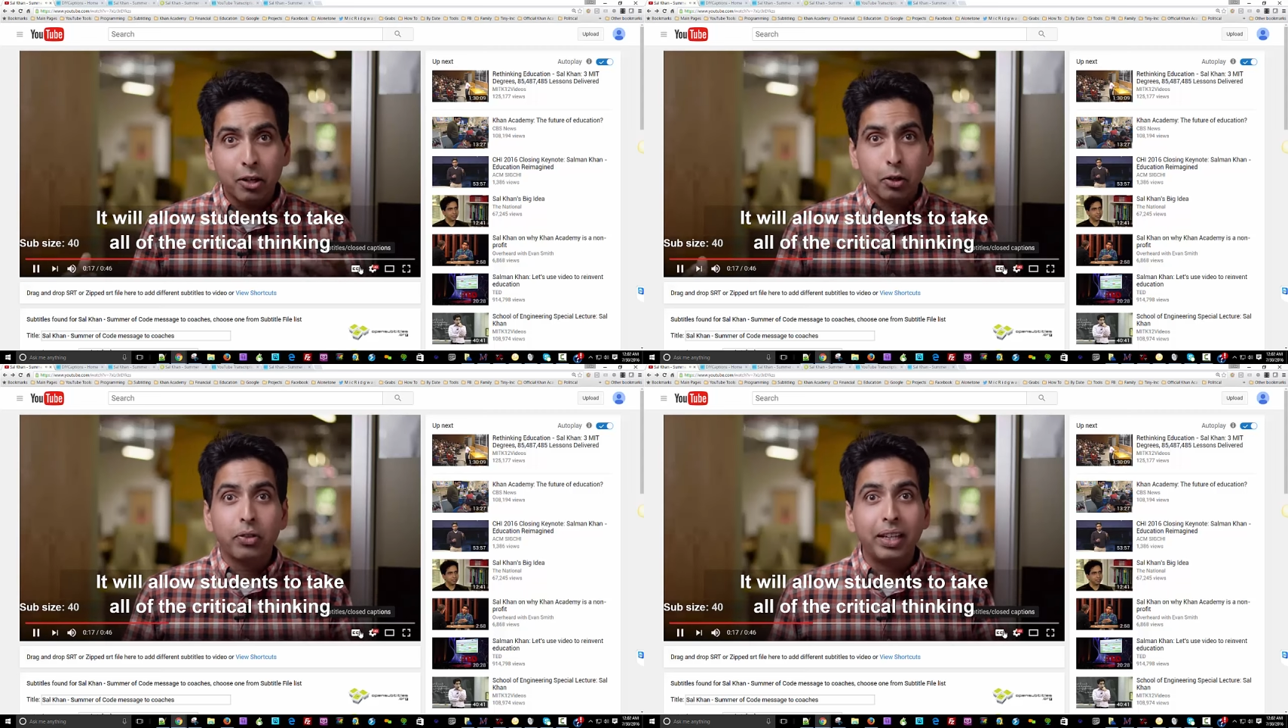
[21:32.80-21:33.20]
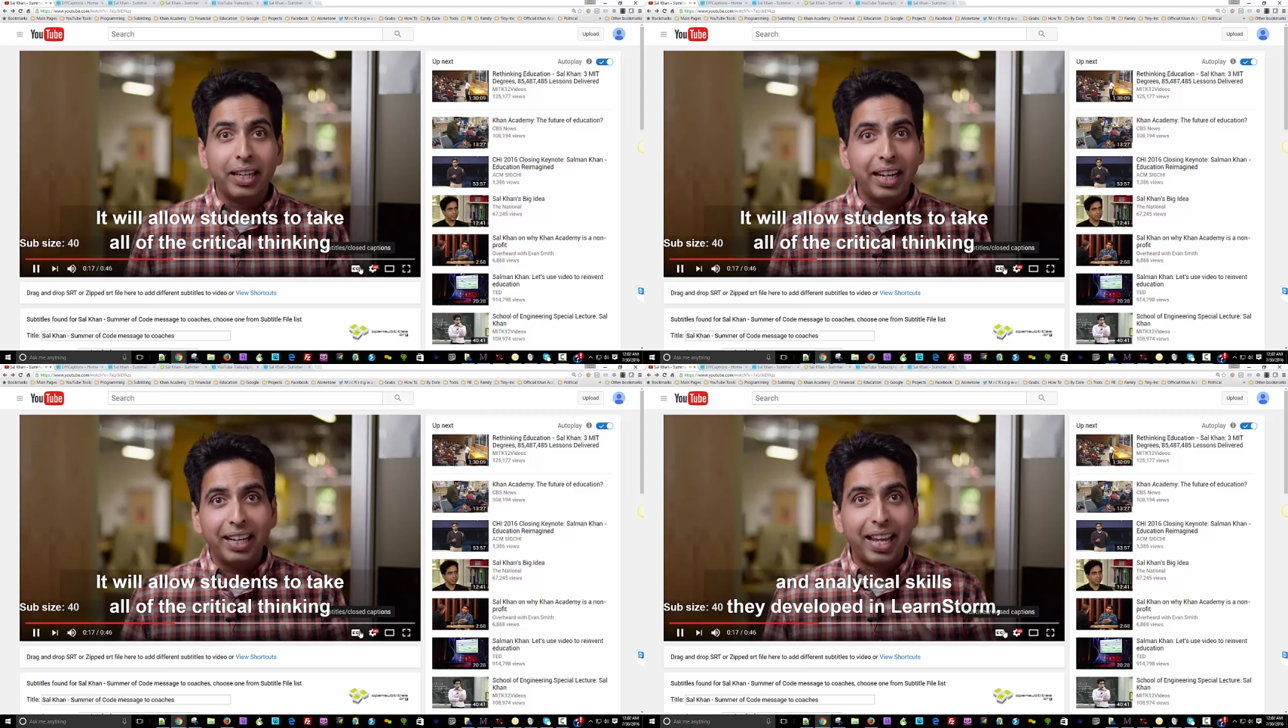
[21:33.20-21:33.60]
critical
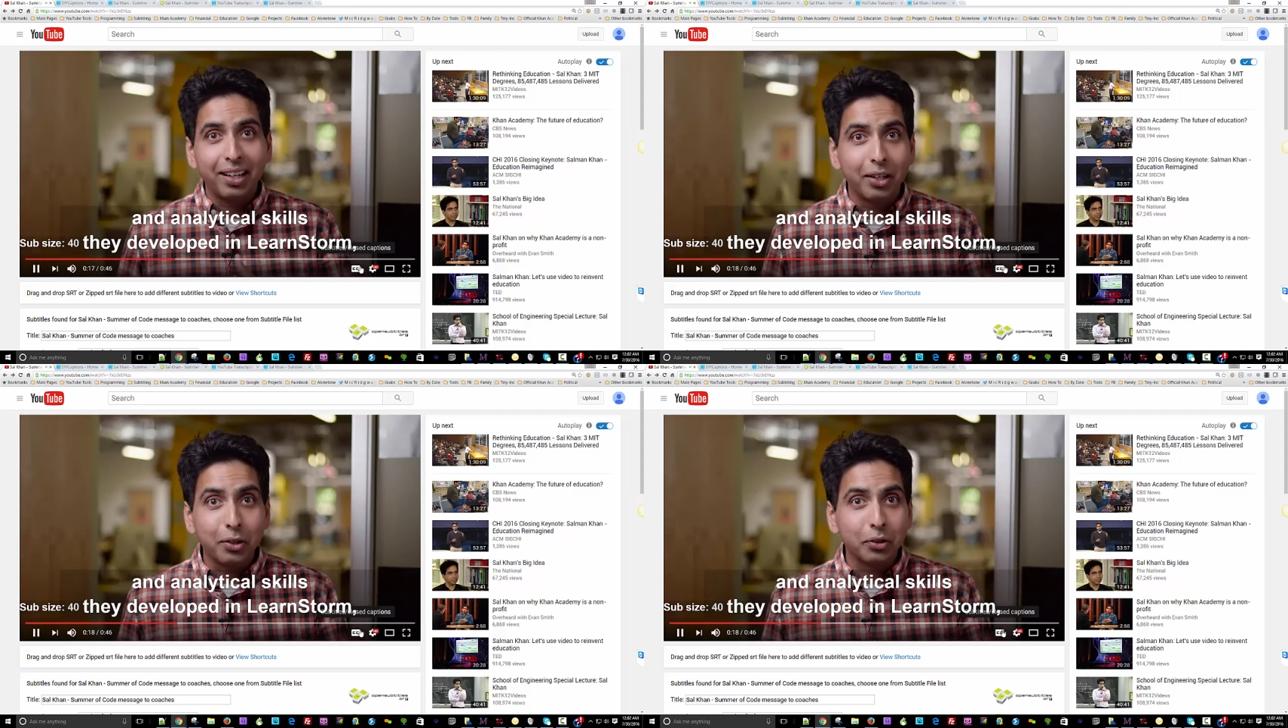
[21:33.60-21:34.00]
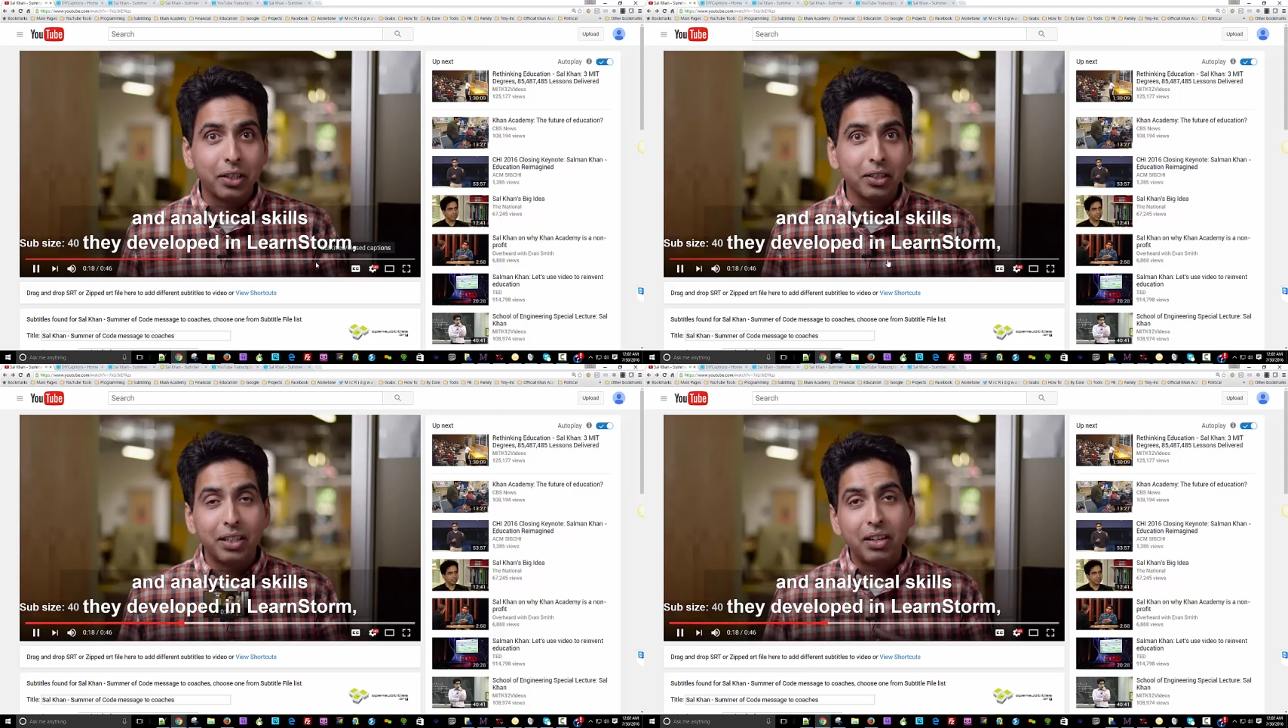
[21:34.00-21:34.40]
thinking and analytical
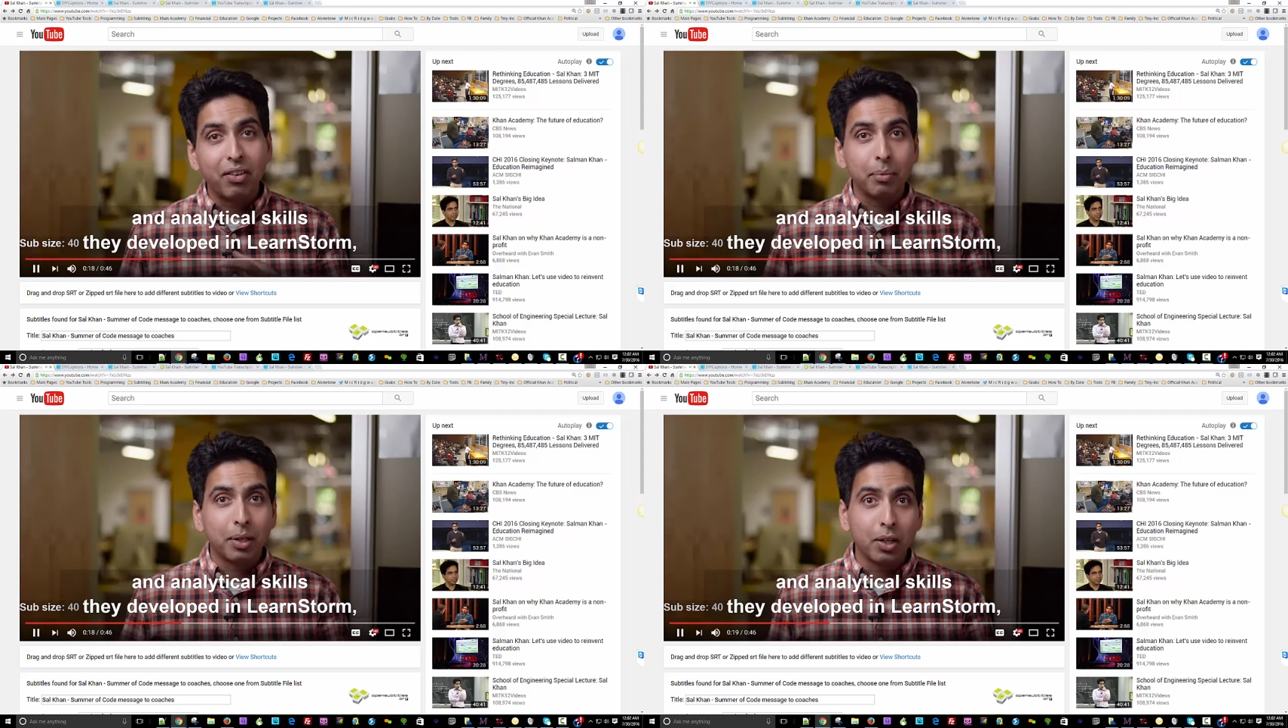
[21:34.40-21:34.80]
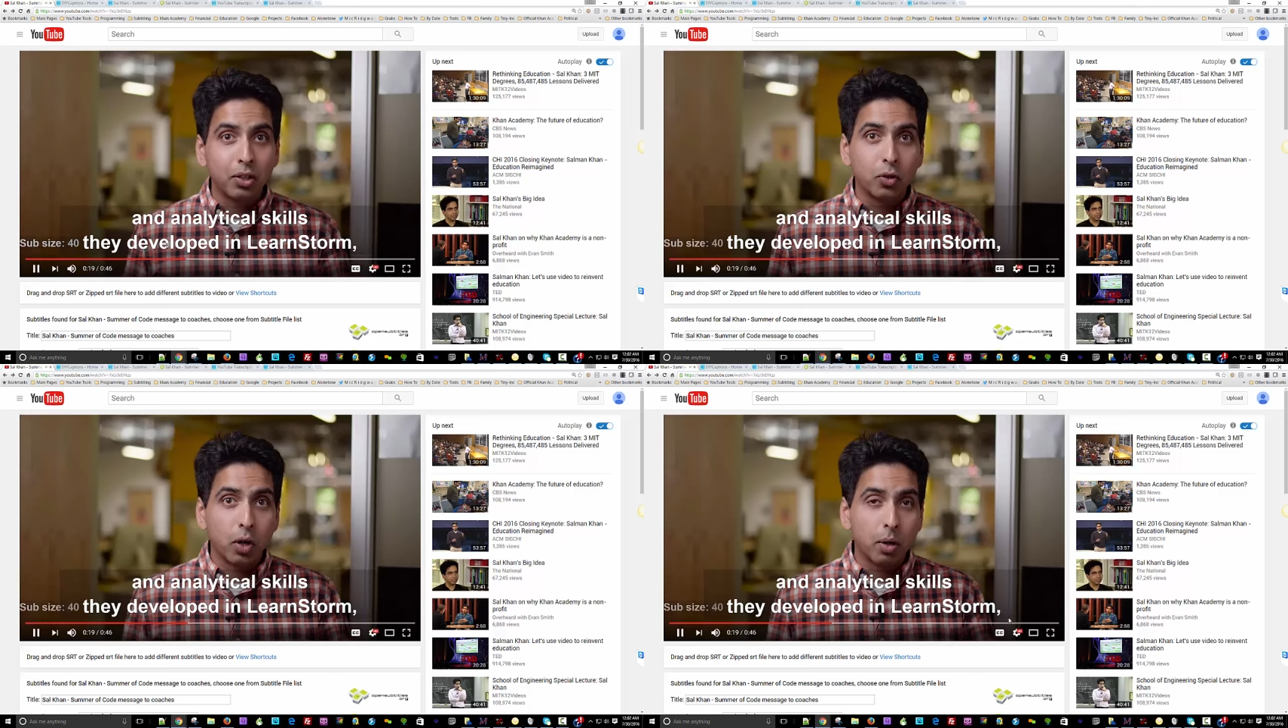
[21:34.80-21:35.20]
skills they developed in
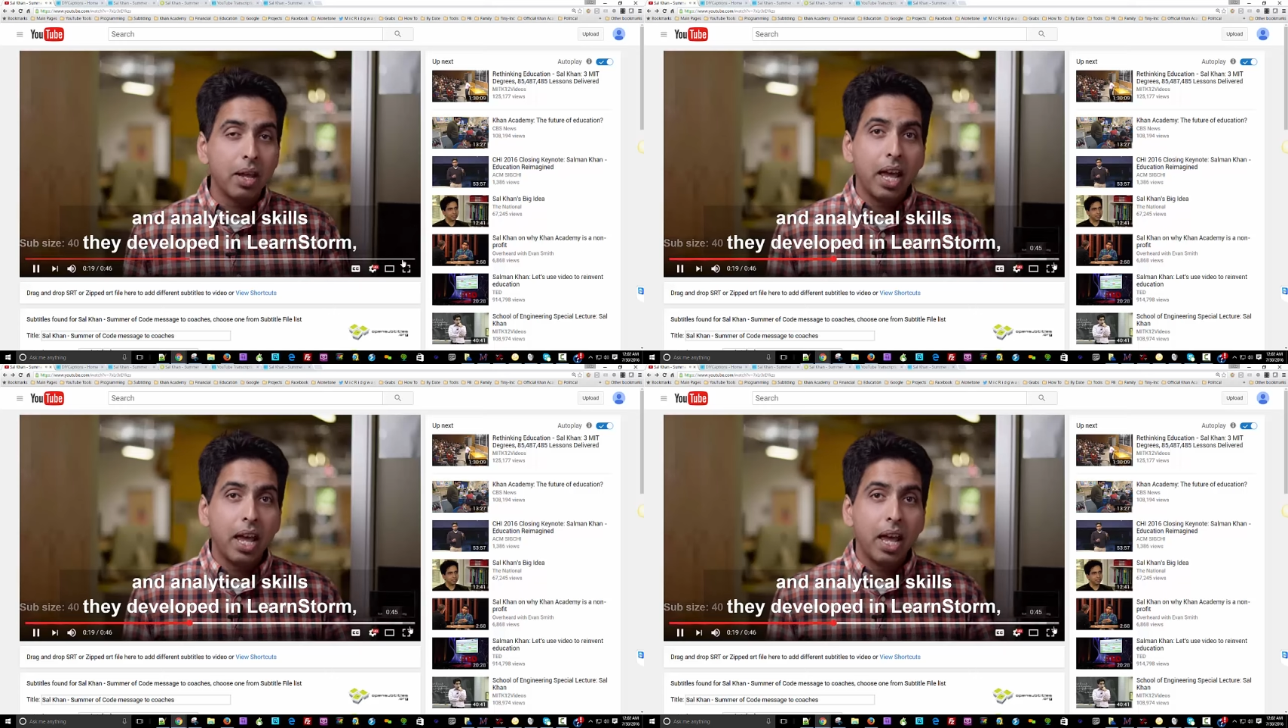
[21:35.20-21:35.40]
LearnStorm